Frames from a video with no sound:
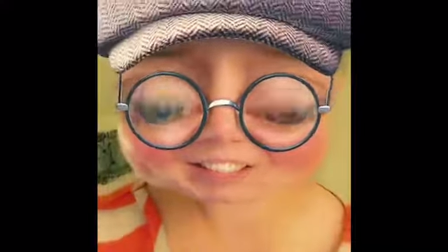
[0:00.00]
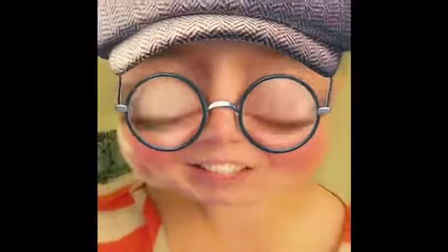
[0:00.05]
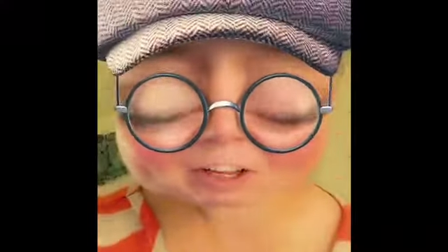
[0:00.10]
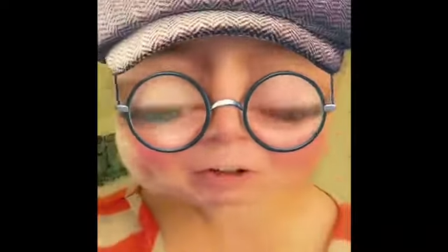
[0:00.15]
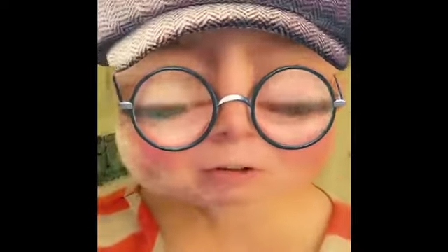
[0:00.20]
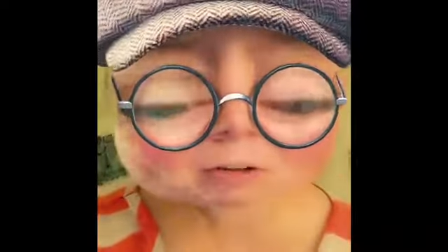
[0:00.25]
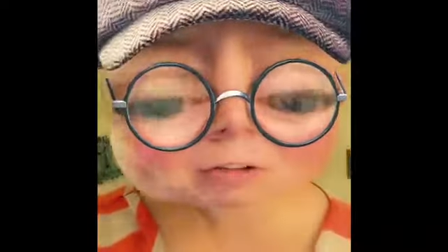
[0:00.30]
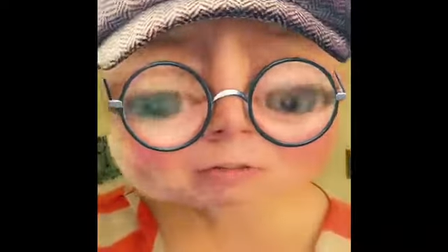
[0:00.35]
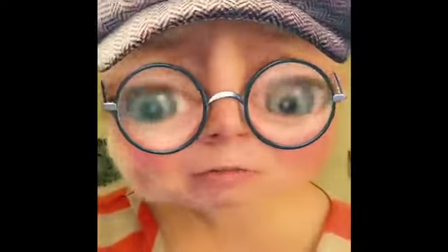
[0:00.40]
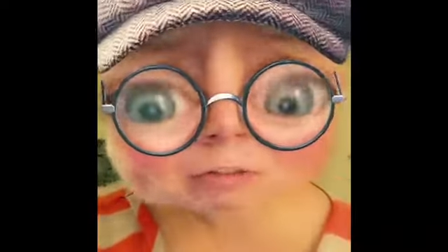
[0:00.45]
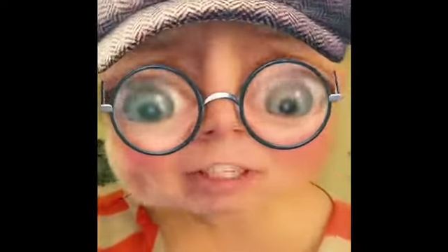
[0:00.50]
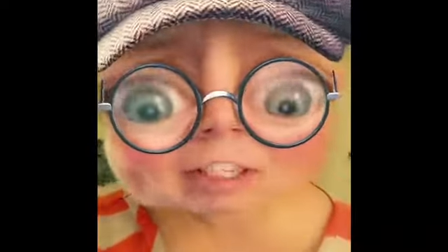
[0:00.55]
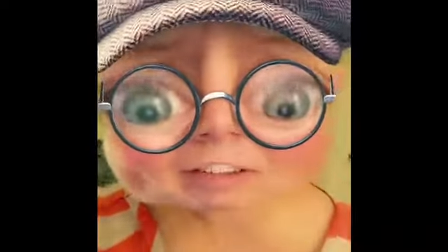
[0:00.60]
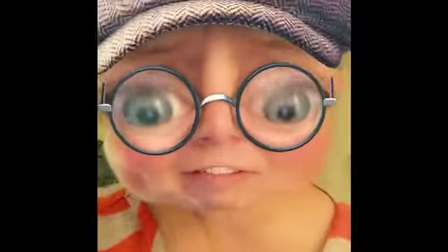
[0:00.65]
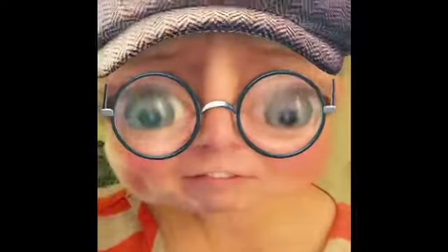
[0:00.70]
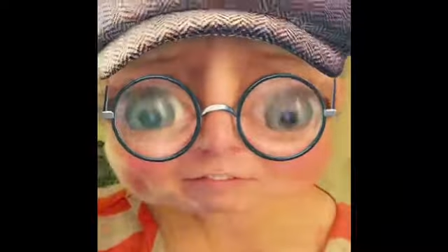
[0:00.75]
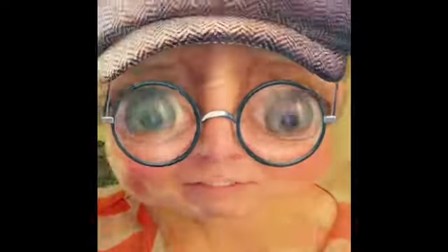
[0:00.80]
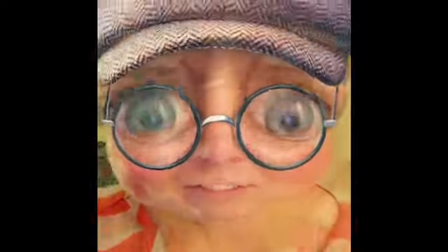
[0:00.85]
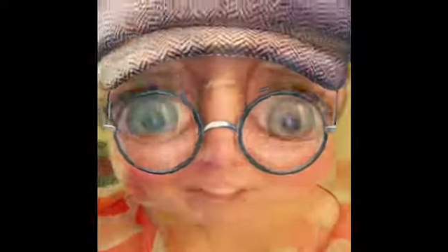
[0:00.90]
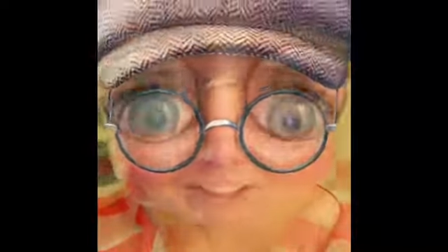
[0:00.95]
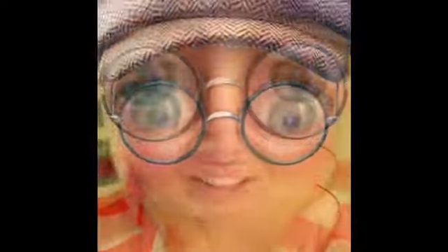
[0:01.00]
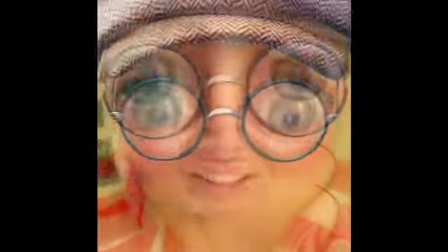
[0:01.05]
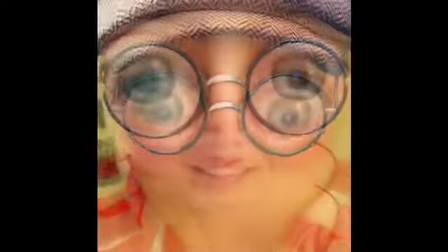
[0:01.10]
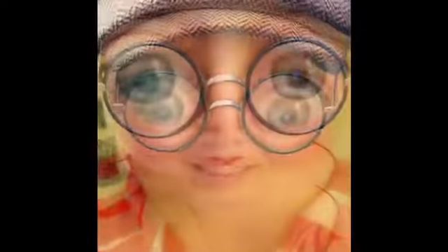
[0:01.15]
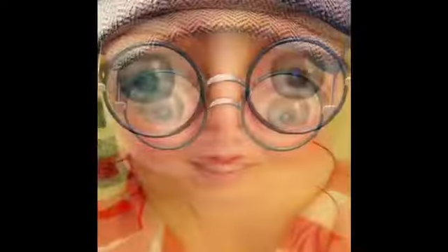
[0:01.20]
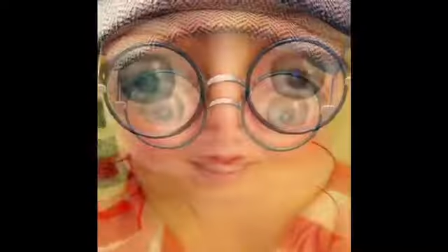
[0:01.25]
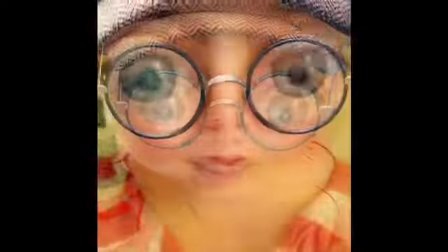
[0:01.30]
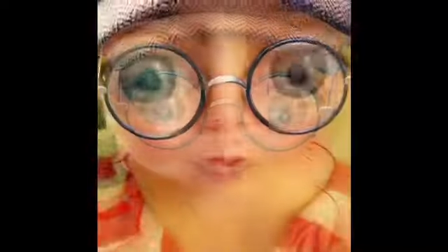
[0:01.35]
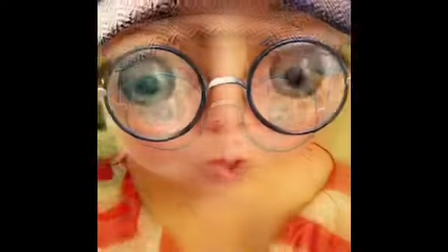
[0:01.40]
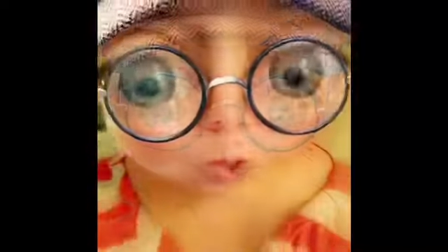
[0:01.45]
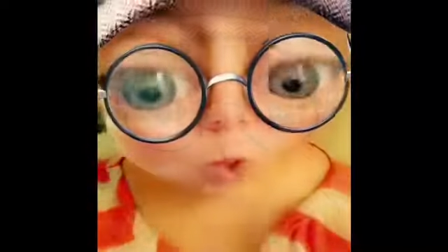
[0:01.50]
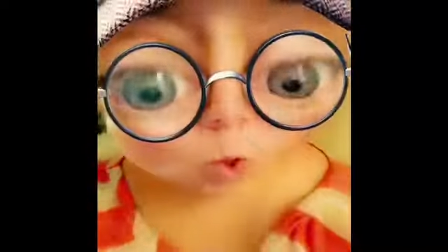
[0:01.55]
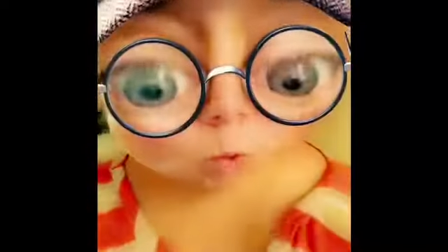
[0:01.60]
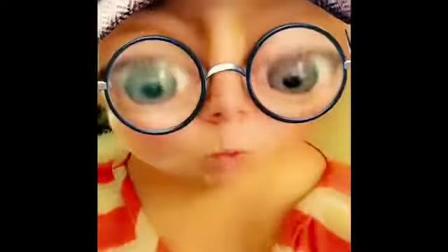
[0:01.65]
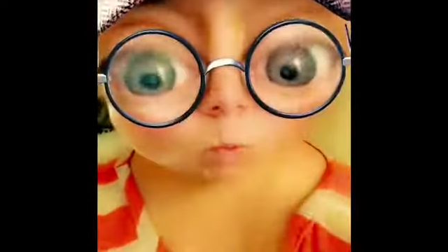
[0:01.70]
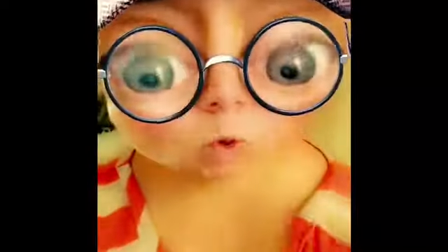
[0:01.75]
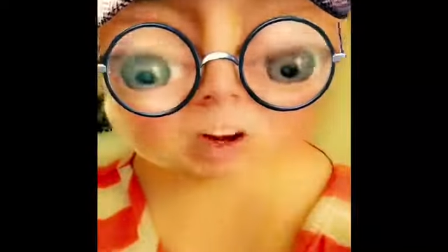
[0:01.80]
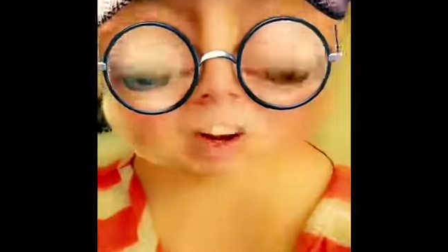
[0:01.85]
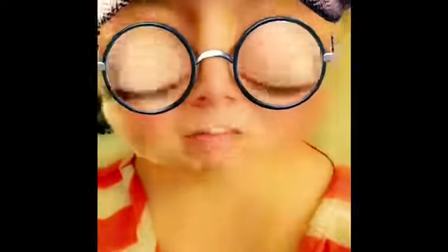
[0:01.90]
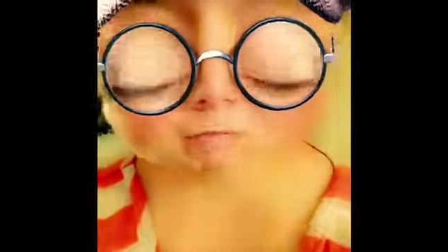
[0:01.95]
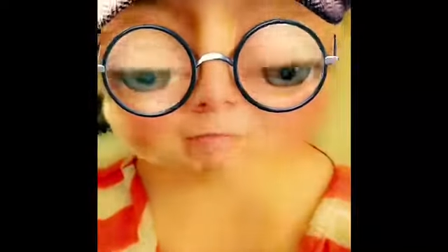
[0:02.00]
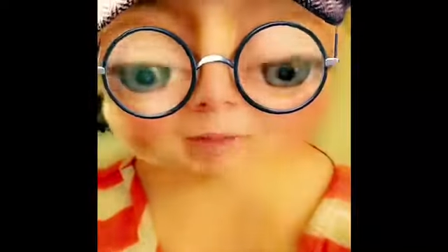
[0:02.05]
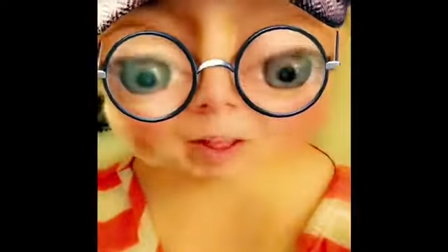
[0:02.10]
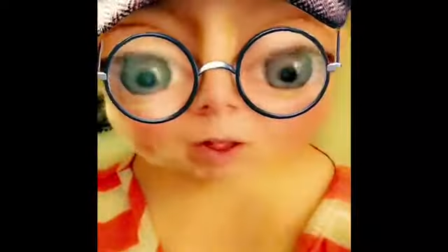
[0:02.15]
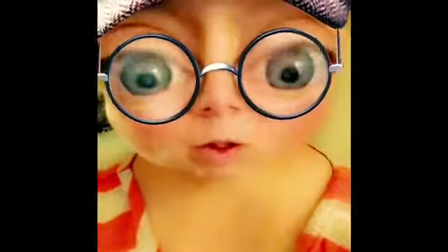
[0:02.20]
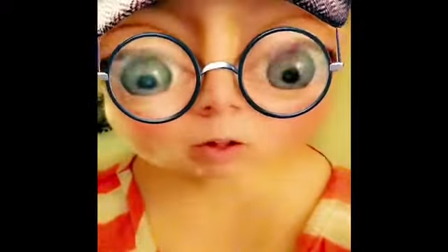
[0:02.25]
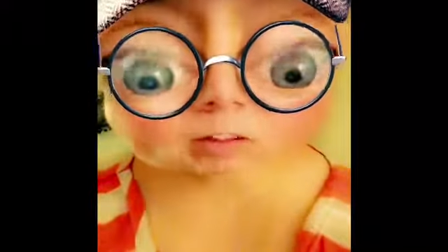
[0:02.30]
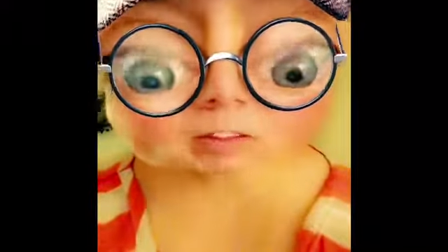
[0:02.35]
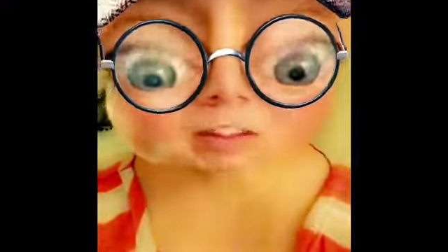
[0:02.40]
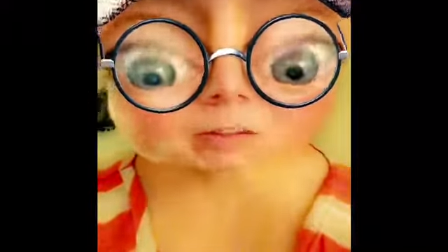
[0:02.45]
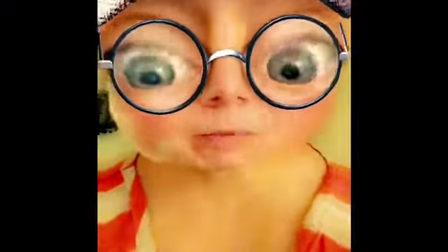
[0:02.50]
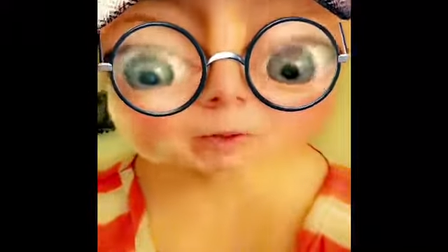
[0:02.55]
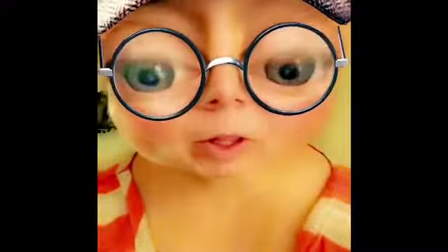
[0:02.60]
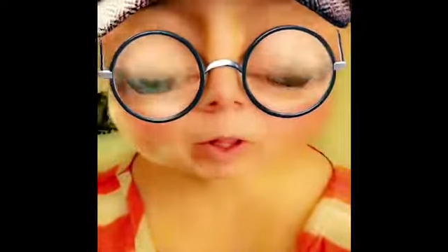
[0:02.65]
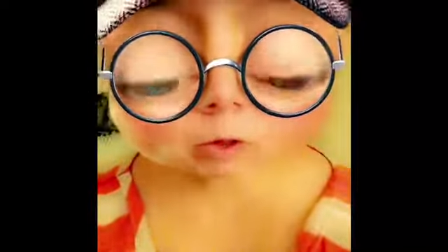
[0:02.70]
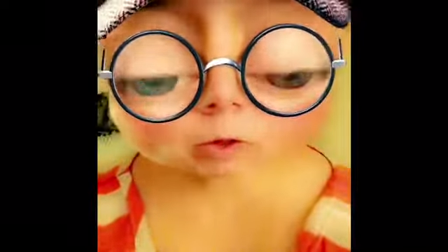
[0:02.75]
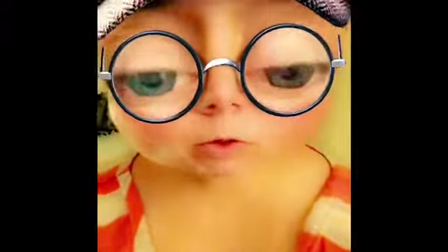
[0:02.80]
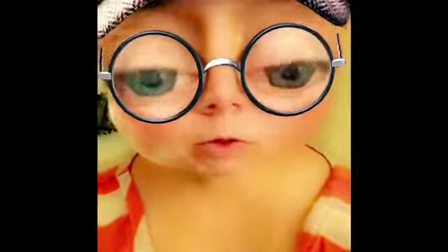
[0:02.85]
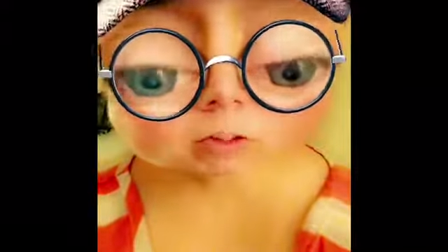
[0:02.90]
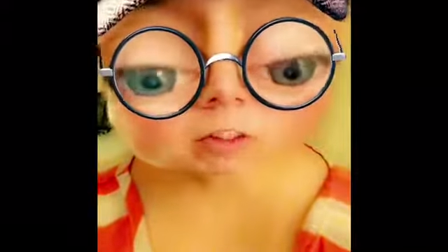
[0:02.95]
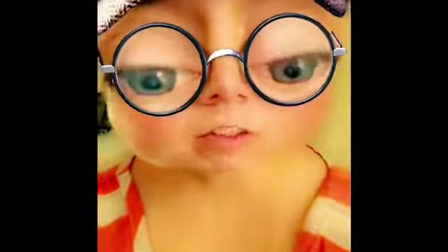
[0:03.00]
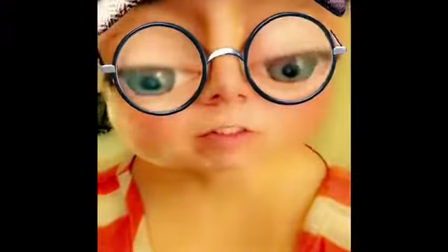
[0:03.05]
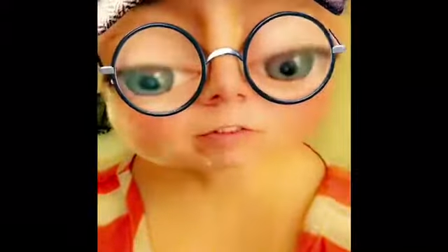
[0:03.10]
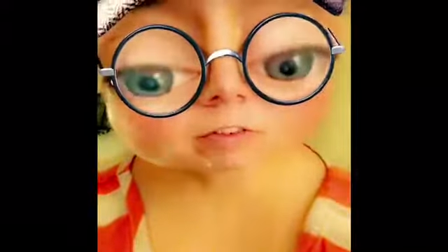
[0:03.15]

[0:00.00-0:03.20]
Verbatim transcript: It was really fun. One of my ultimate goals